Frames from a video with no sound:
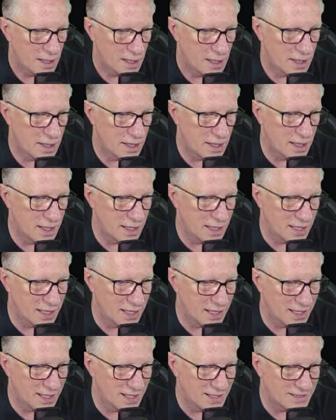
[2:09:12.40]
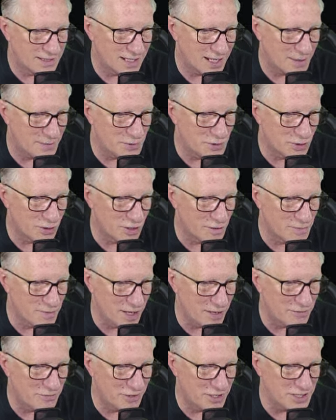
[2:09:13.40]
Top drawer of my
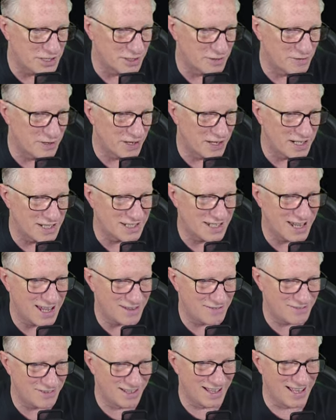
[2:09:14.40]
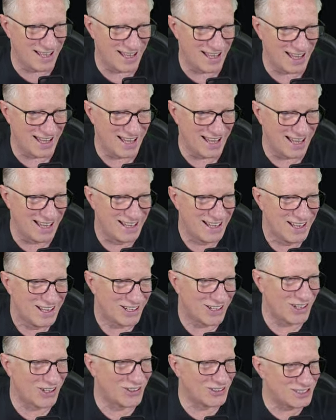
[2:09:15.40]
freezer, very safe.
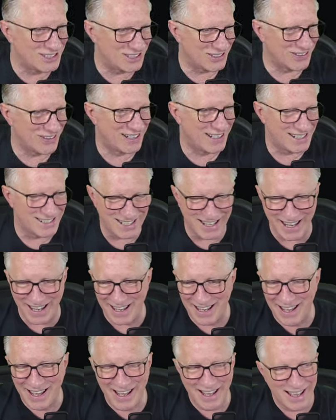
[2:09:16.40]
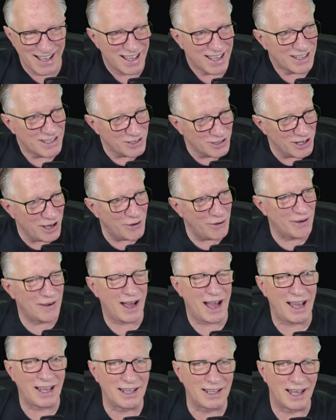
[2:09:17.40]
Cold storage, yeah. You know,
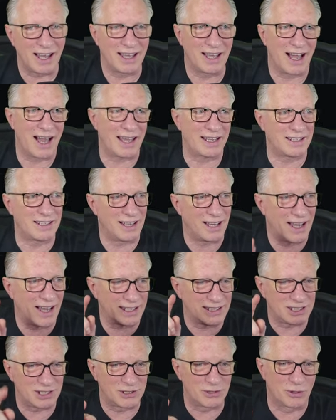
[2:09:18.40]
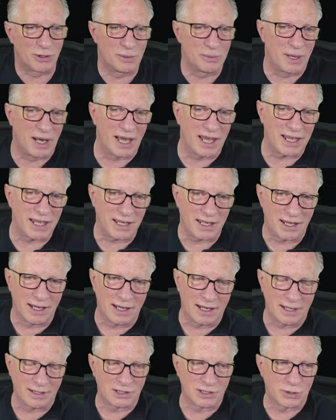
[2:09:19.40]
I store
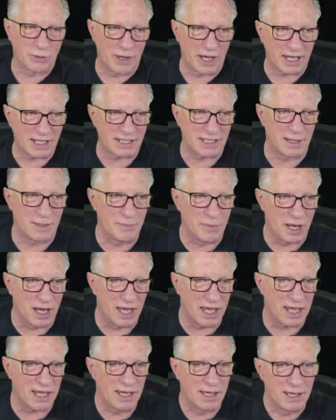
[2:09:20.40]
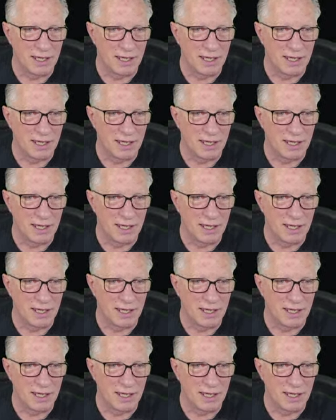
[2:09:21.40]
my Twix and my